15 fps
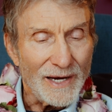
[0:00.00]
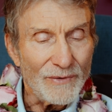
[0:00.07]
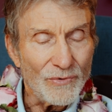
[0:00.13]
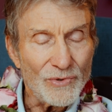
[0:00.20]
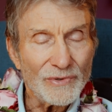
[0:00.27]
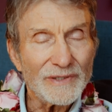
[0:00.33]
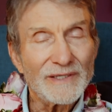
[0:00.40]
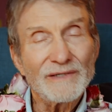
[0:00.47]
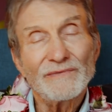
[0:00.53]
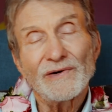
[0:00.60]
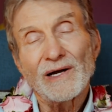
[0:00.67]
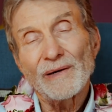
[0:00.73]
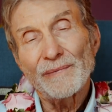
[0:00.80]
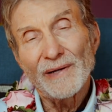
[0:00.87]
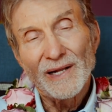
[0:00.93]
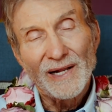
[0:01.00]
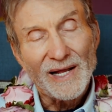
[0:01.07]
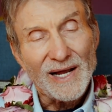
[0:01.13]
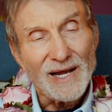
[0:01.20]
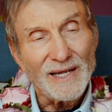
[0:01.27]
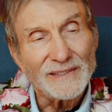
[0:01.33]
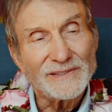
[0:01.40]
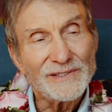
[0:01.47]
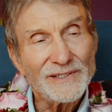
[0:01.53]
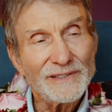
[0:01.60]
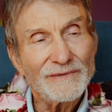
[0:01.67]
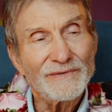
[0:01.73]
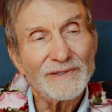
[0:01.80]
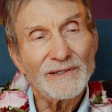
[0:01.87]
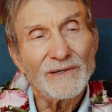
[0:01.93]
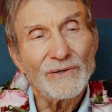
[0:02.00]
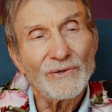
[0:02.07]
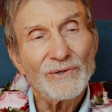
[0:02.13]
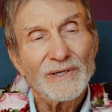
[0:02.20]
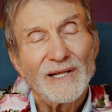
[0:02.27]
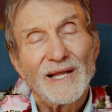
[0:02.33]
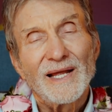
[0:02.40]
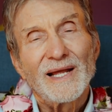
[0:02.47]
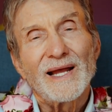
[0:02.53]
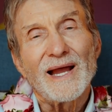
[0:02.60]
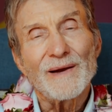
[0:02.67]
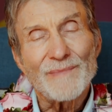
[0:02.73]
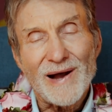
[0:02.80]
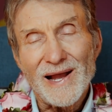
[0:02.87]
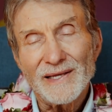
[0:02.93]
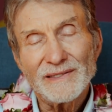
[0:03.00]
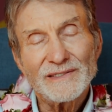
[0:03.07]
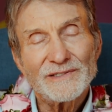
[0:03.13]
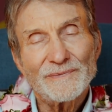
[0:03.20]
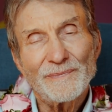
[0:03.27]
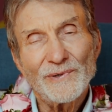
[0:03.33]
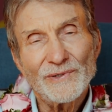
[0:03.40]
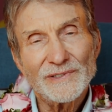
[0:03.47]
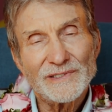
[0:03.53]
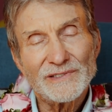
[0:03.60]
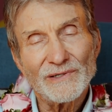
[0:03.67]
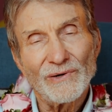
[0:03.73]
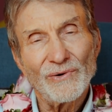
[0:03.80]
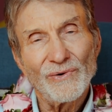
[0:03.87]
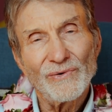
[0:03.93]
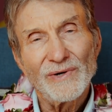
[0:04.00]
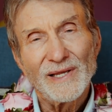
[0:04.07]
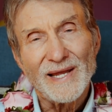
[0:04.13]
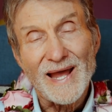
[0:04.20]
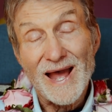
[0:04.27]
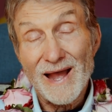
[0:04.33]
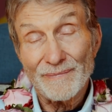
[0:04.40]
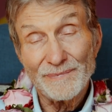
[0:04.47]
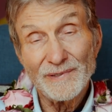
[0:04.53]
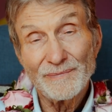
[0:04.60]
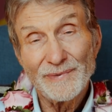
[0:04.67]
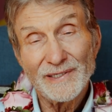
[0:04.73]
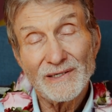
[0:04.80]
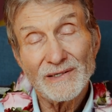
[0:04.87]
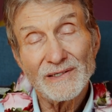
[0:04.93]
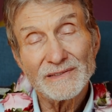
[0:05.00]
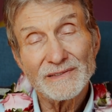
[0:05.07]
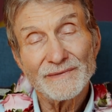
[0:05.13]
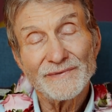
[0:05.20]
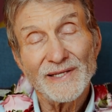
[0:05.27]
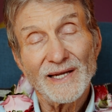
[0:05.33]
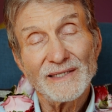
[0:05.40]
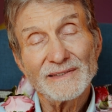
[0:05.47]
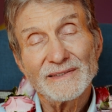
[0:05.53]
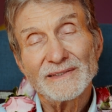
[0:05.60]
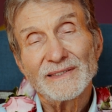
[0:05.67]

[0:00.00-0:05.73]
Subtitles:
I won't give up. I achieve the goal. Am I, the spirit soul, happy because of that?